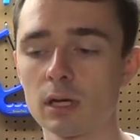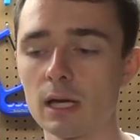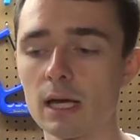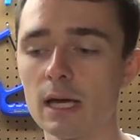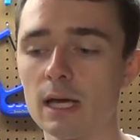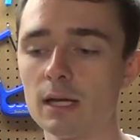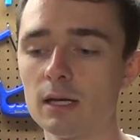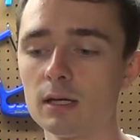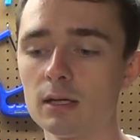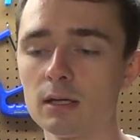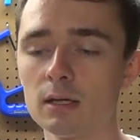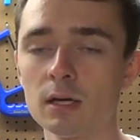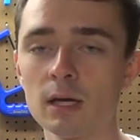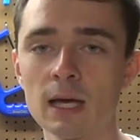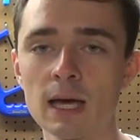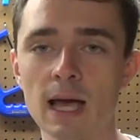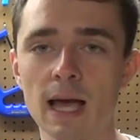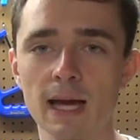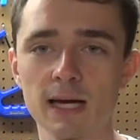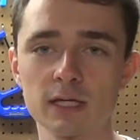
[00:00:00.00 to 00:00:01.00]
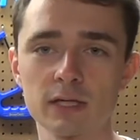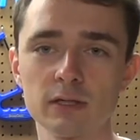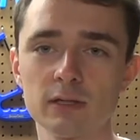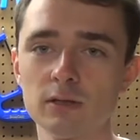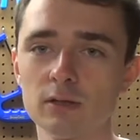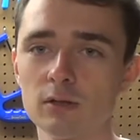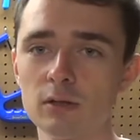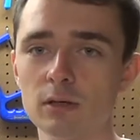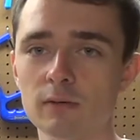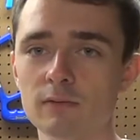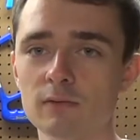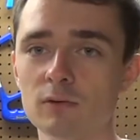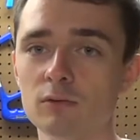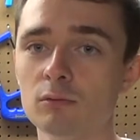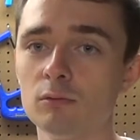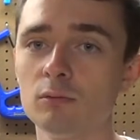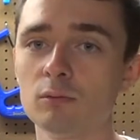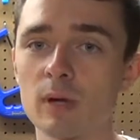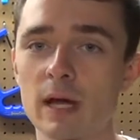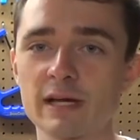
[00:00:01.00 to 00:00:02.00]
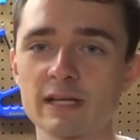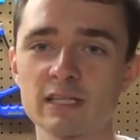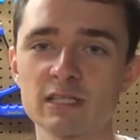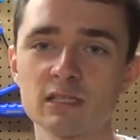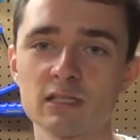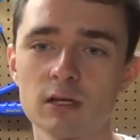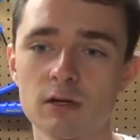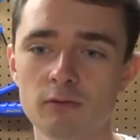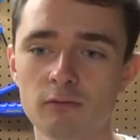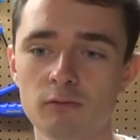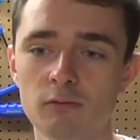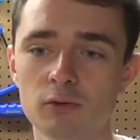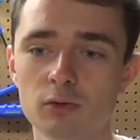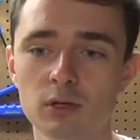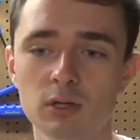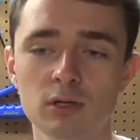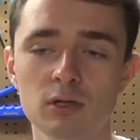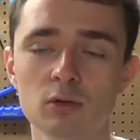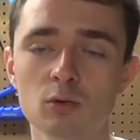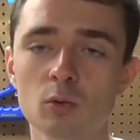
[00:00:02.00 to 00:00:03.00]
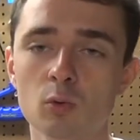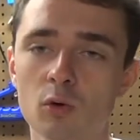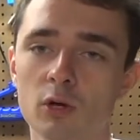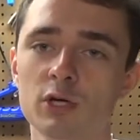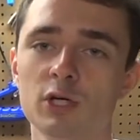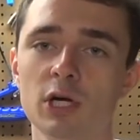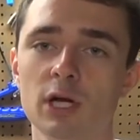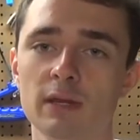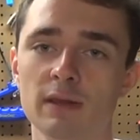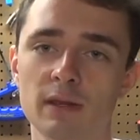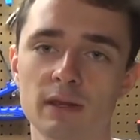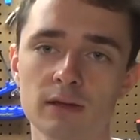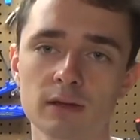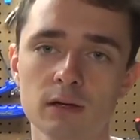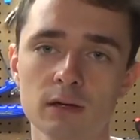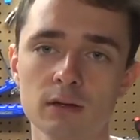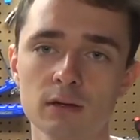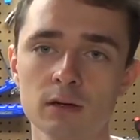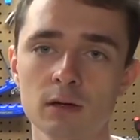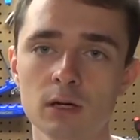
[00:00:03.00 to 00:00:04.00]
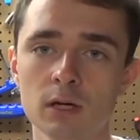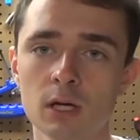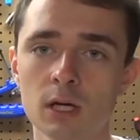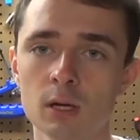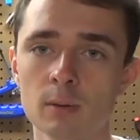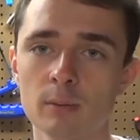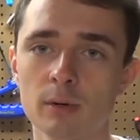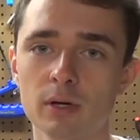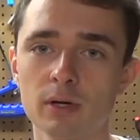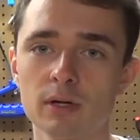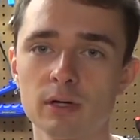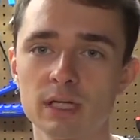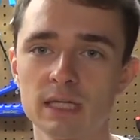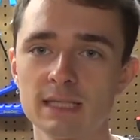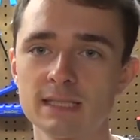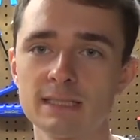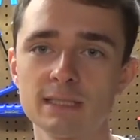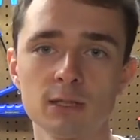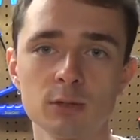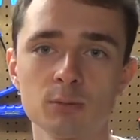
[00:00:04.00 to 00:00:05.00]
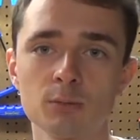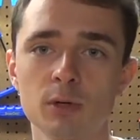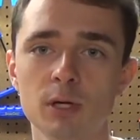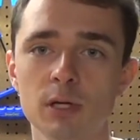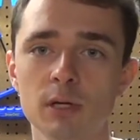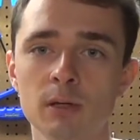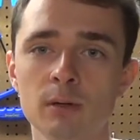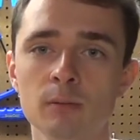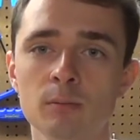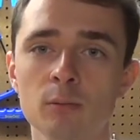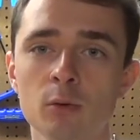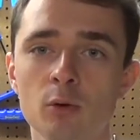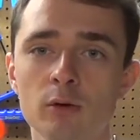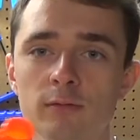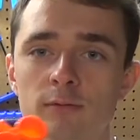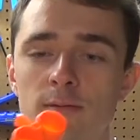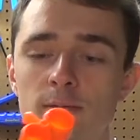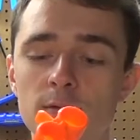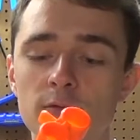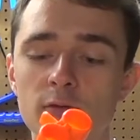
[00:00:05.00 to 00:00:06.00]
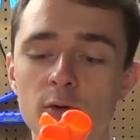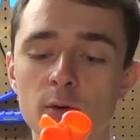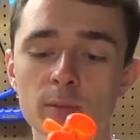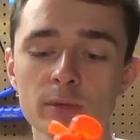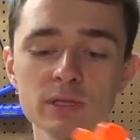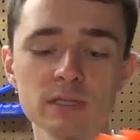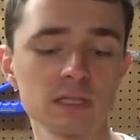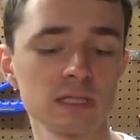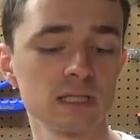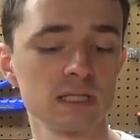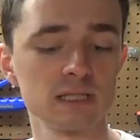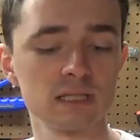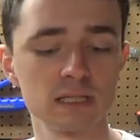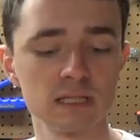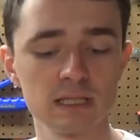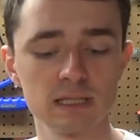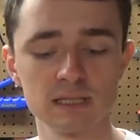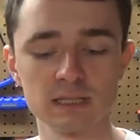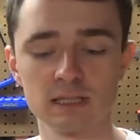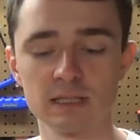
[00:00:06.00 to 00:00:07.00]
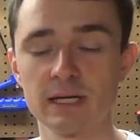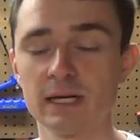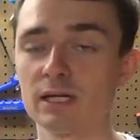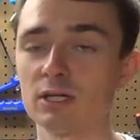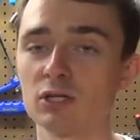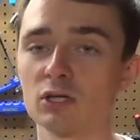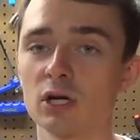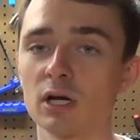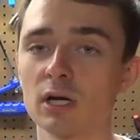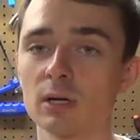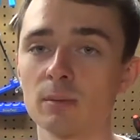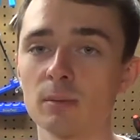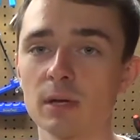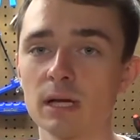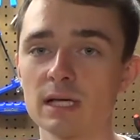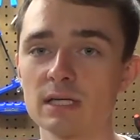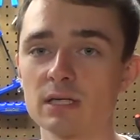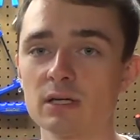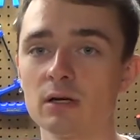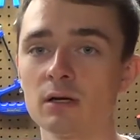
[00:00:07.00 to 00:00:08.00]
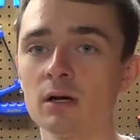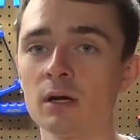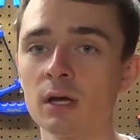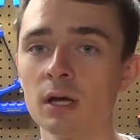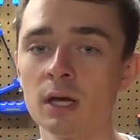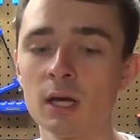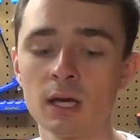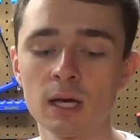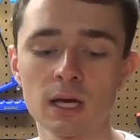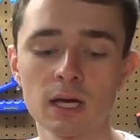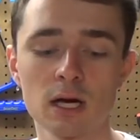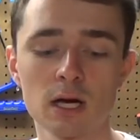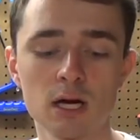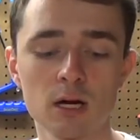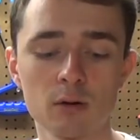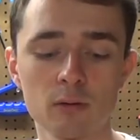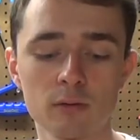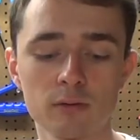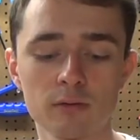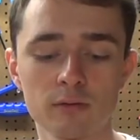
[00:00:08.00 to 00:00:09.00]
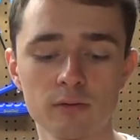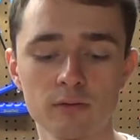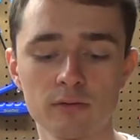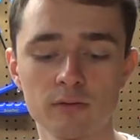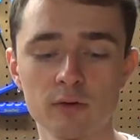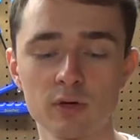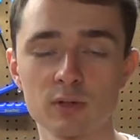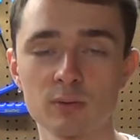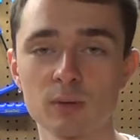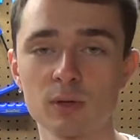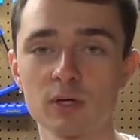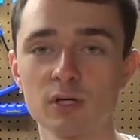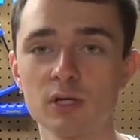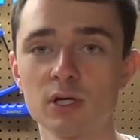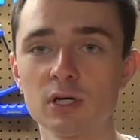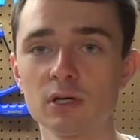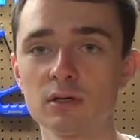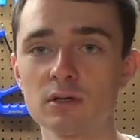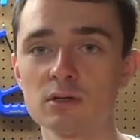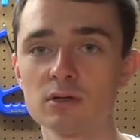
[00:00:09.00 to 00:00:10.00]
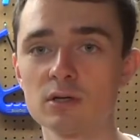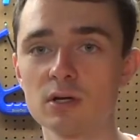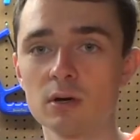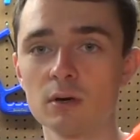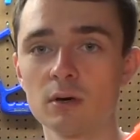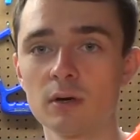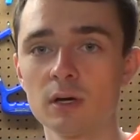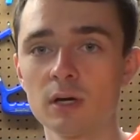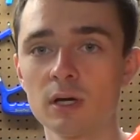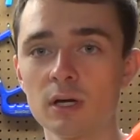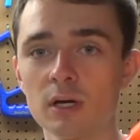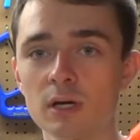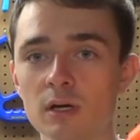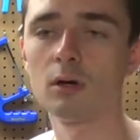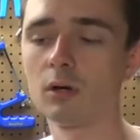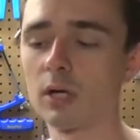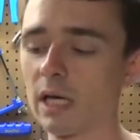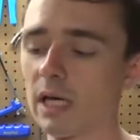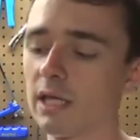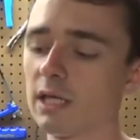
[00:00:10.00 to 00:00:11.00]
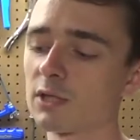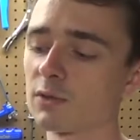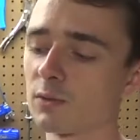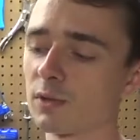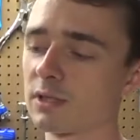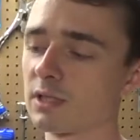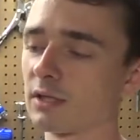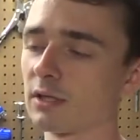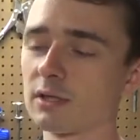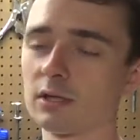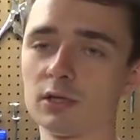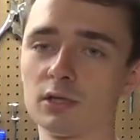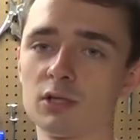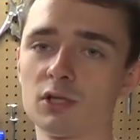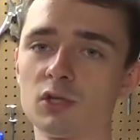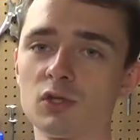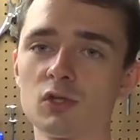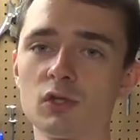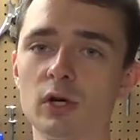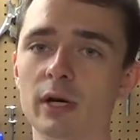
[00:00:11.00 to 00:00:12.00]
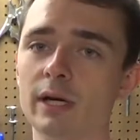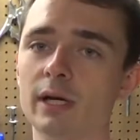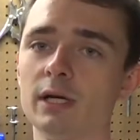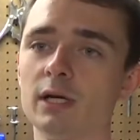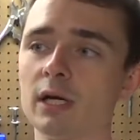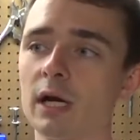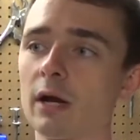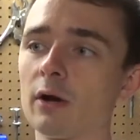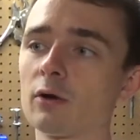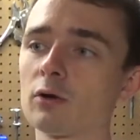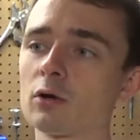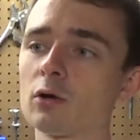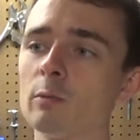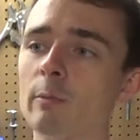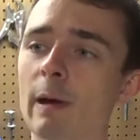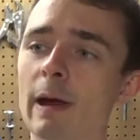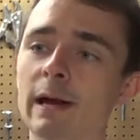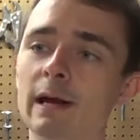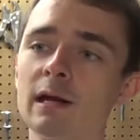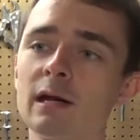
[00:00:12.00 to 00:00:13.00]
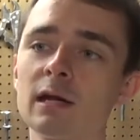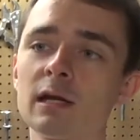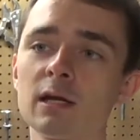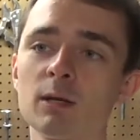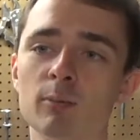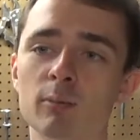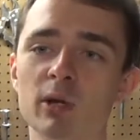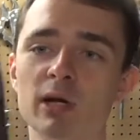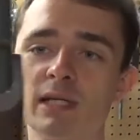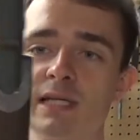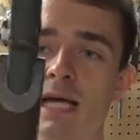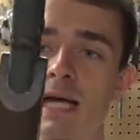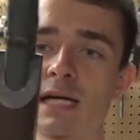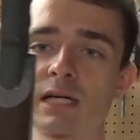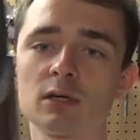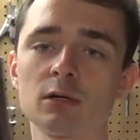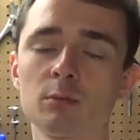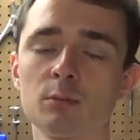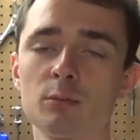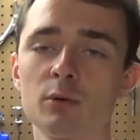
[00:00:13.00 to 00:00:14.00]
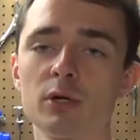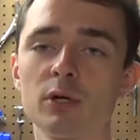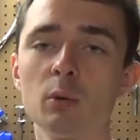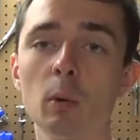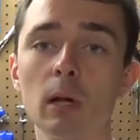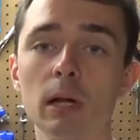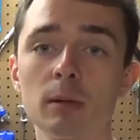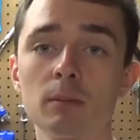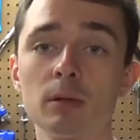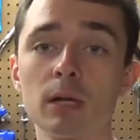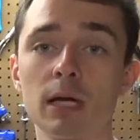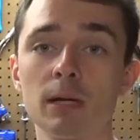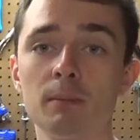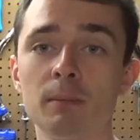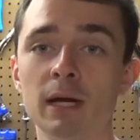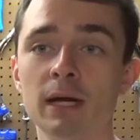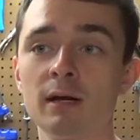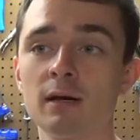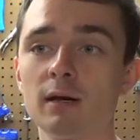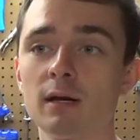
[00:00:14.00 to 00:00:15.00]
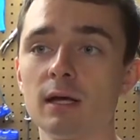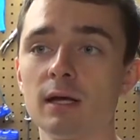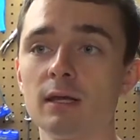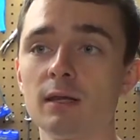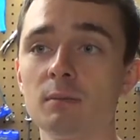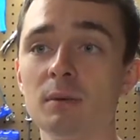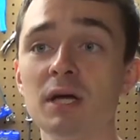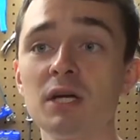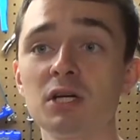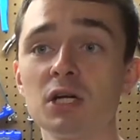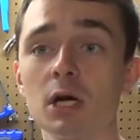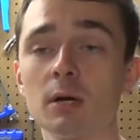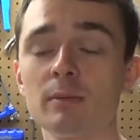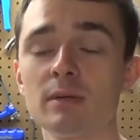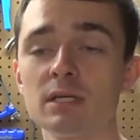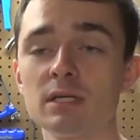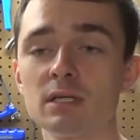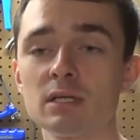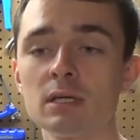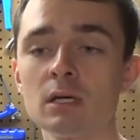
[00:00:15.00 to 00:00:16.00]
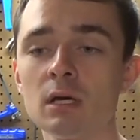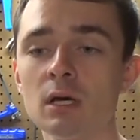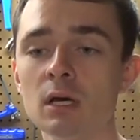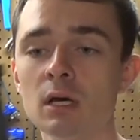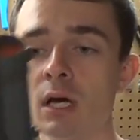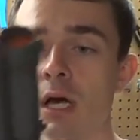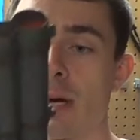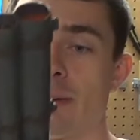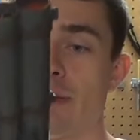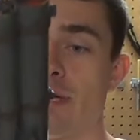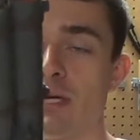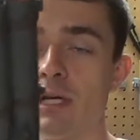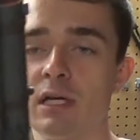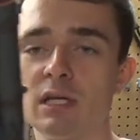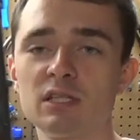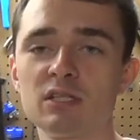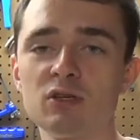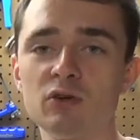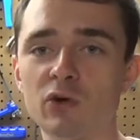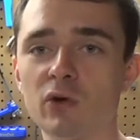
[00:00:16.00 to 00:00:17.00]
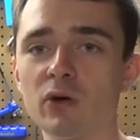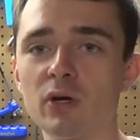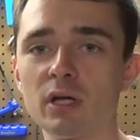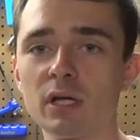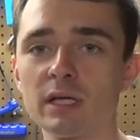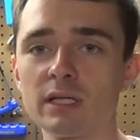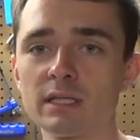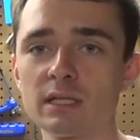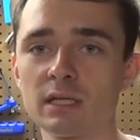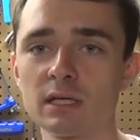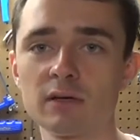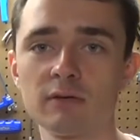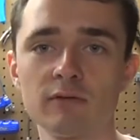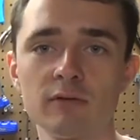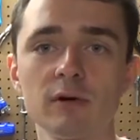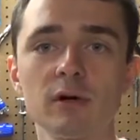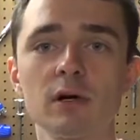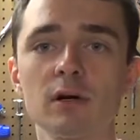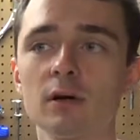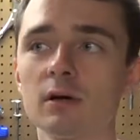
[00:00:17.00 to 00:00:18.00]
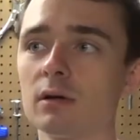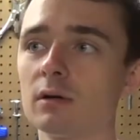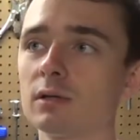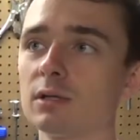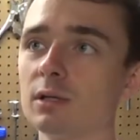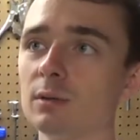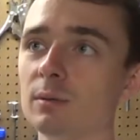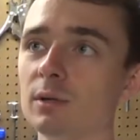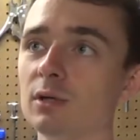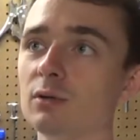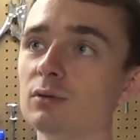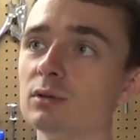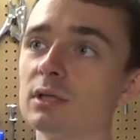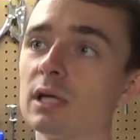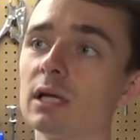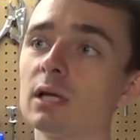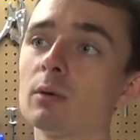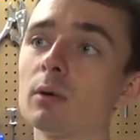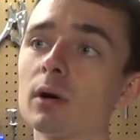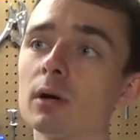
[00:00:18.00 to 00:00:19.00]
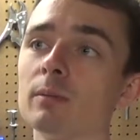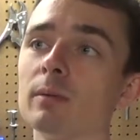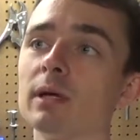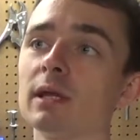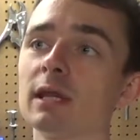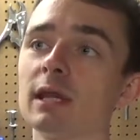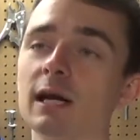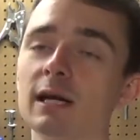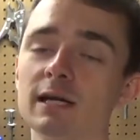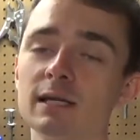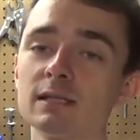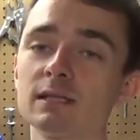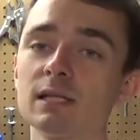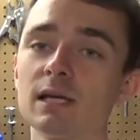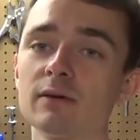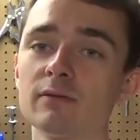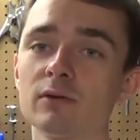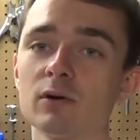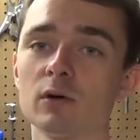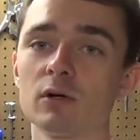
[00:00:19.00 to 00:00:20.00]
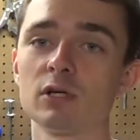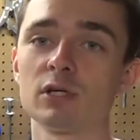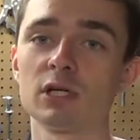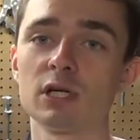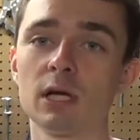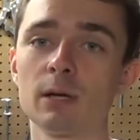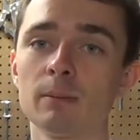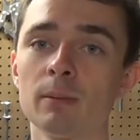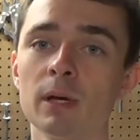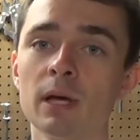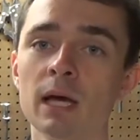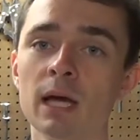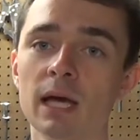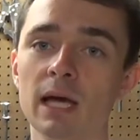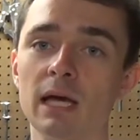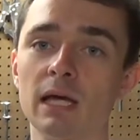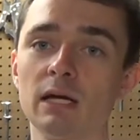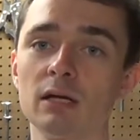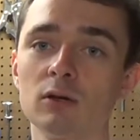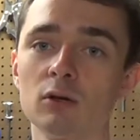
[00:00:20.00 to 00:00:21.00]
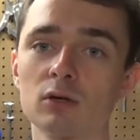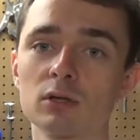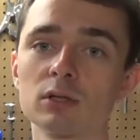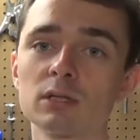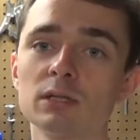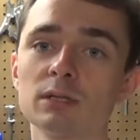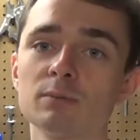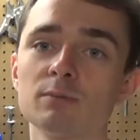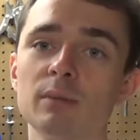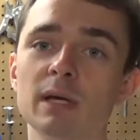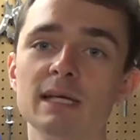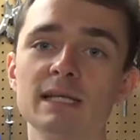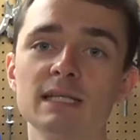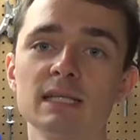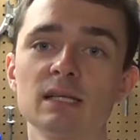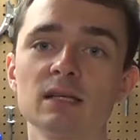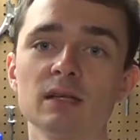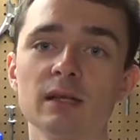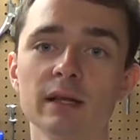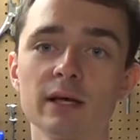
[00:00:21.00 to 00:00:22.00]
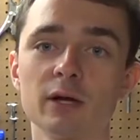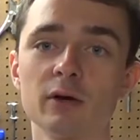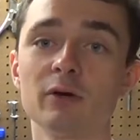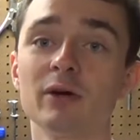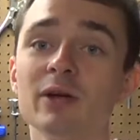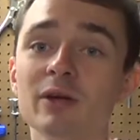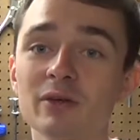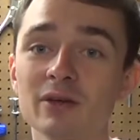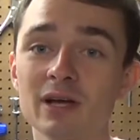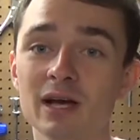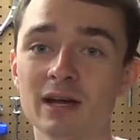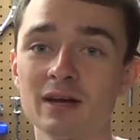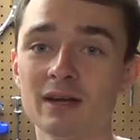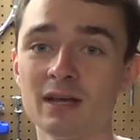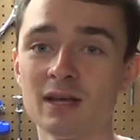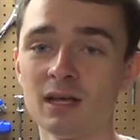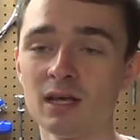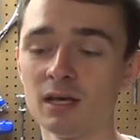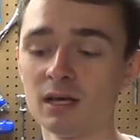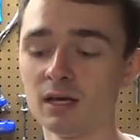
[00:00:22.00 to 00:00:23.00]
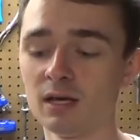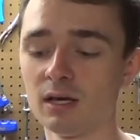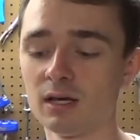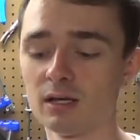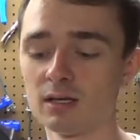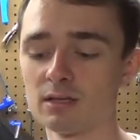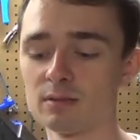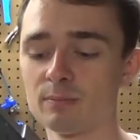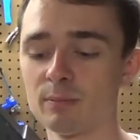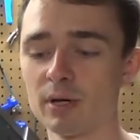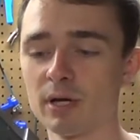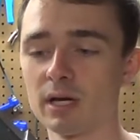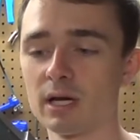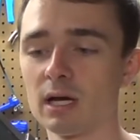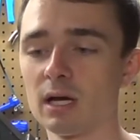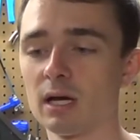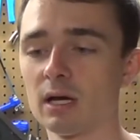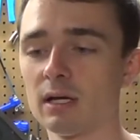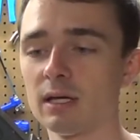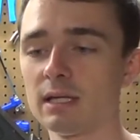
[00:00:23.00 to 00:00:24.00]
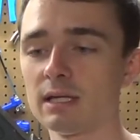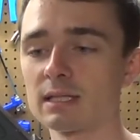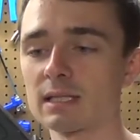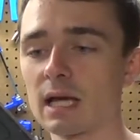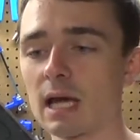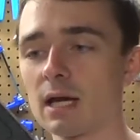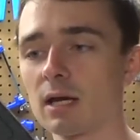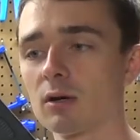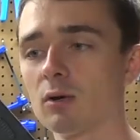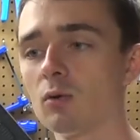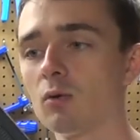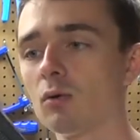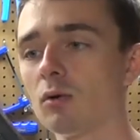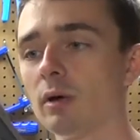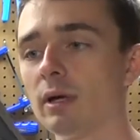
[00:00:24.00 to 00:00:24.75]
And actually, if you practice enough, you can do one shot into the other. But it's still pretty poor performance because it's an end strike blaster with a reverse plunger. So, okay, this one's a little strange. I don't know who painted it, but it's actually pretty well applied paint, and the paint job is, I mean, it's surrealistic for to be used anywhere, being that it doesn't have an orange tip, and it looks basically like a real gun. But it is kind of cool.